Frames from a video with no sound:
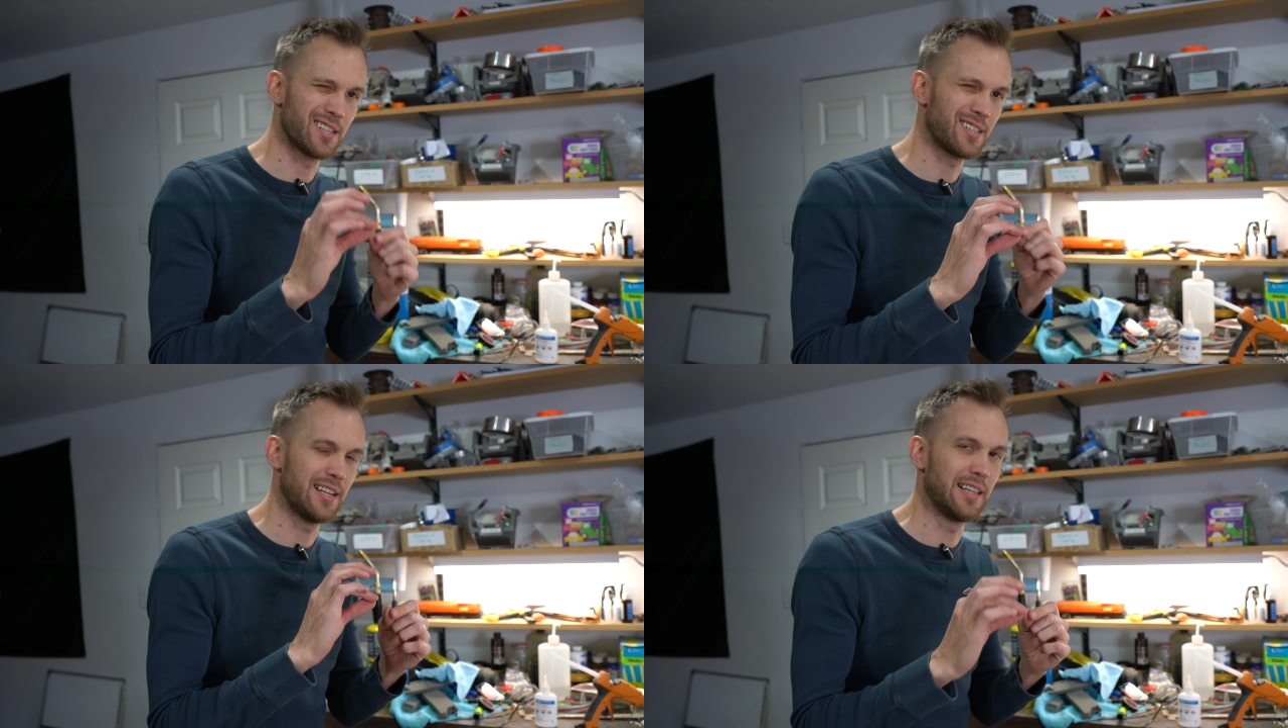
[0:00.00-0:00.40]
a
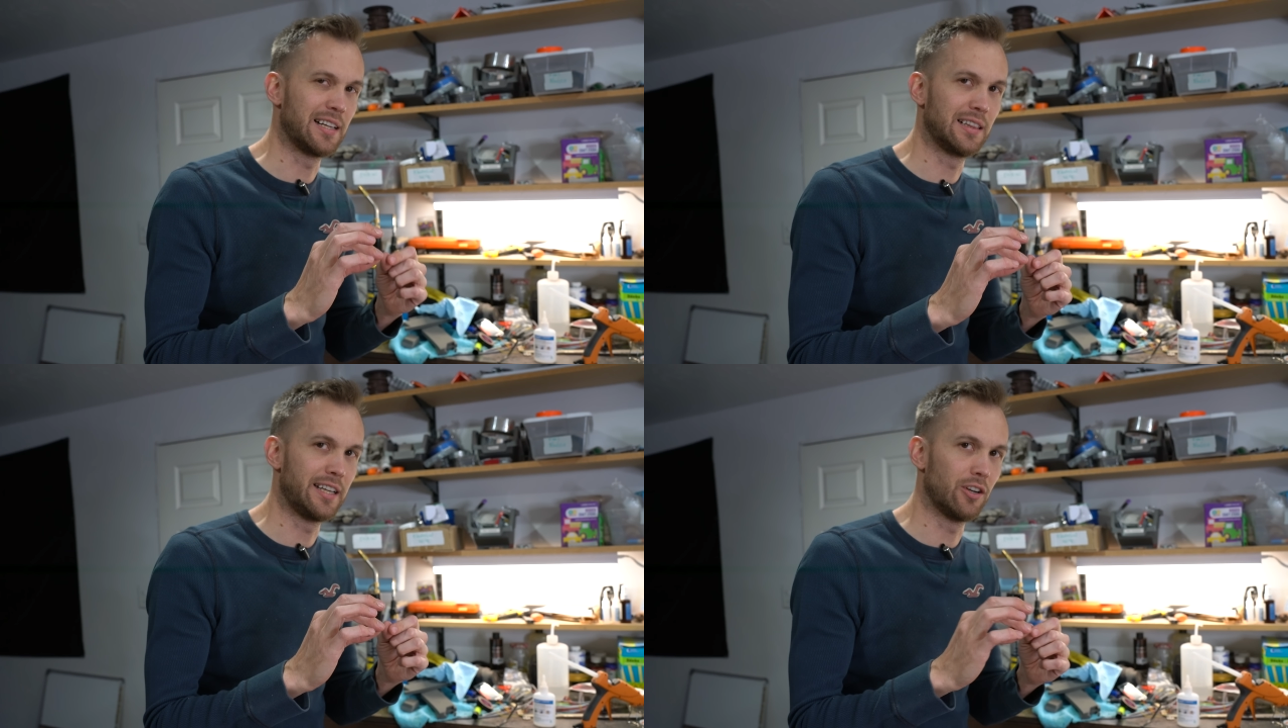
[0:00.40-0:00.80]
slightly
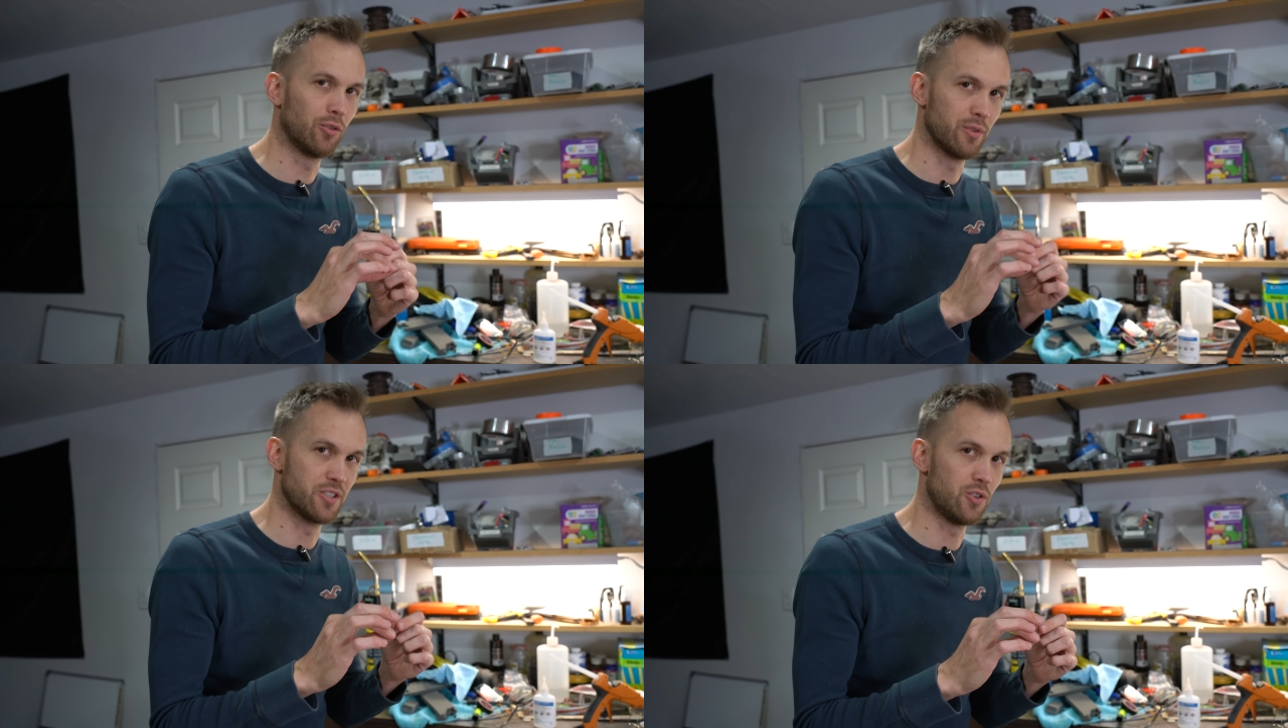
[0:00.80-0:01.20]

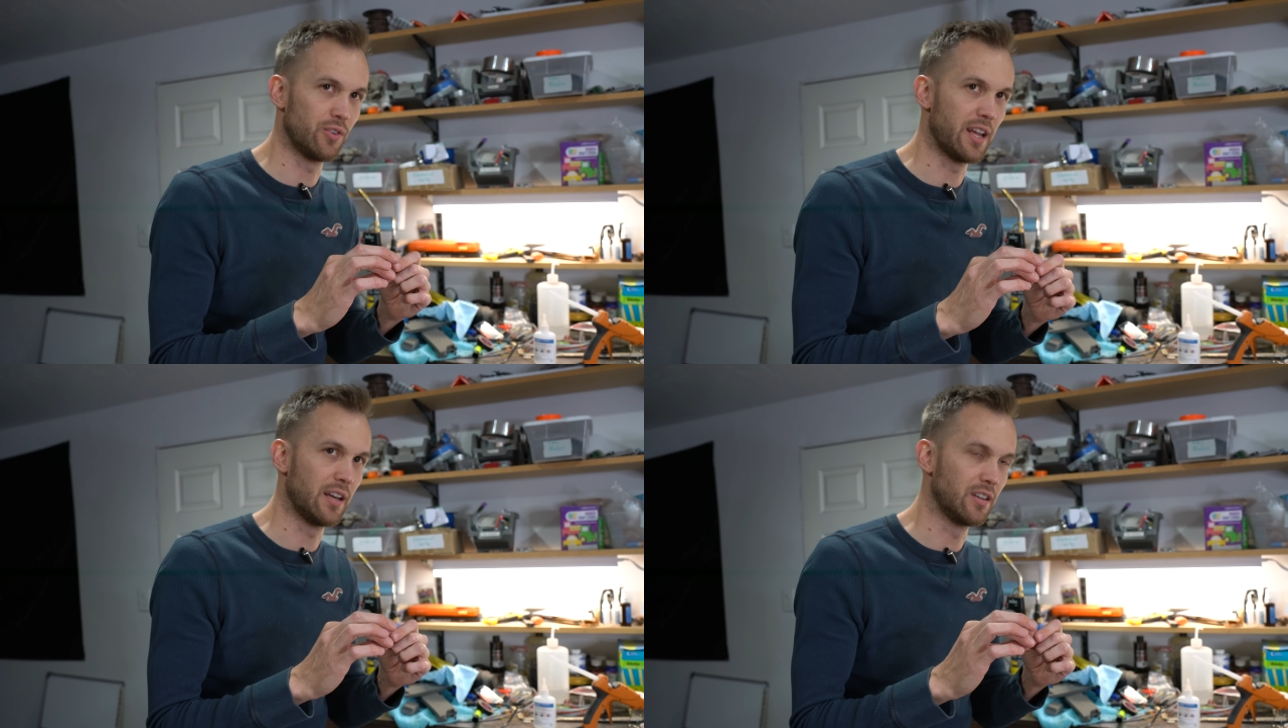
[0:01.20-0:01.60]
cleaner
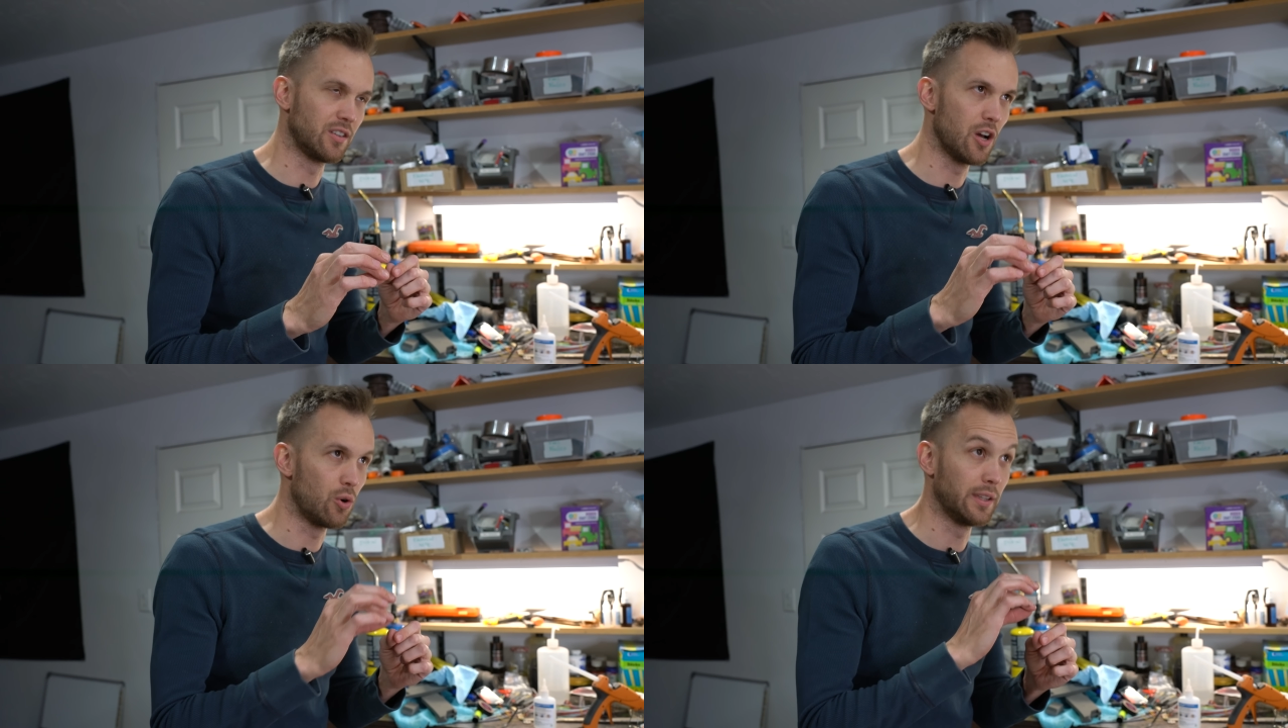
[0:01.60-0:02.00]
result and
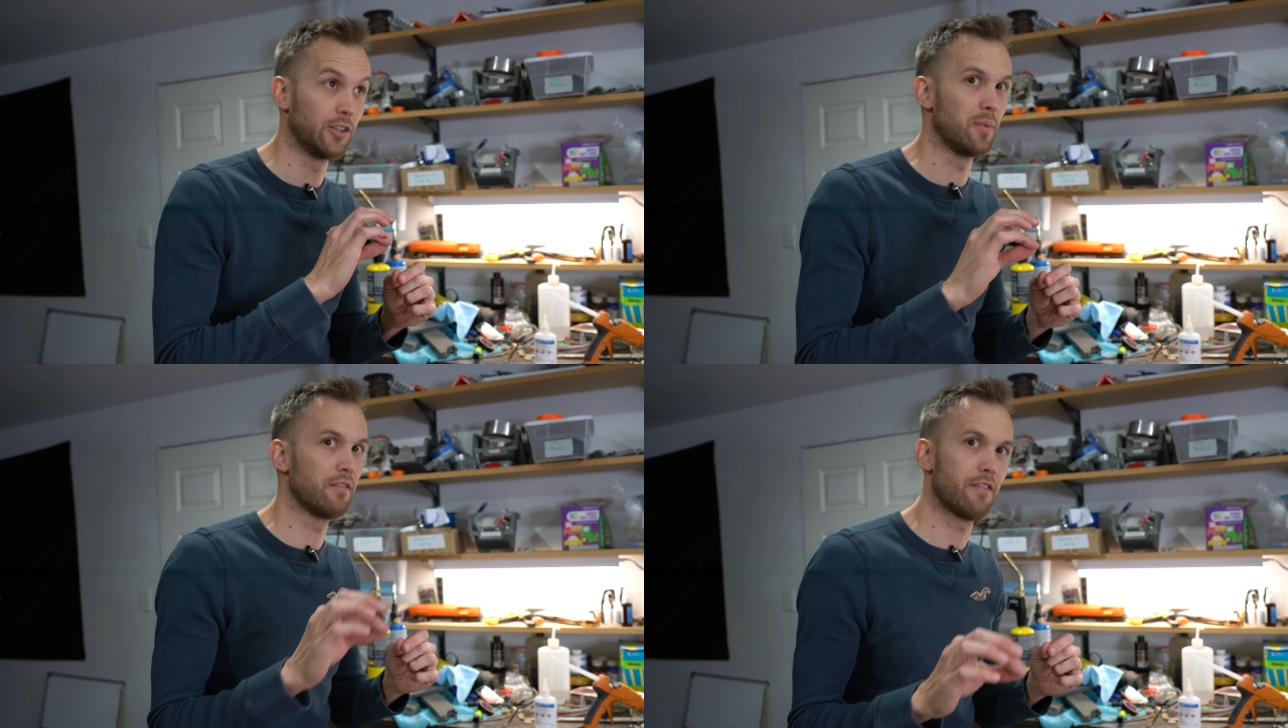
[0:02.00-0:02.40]
go a little bit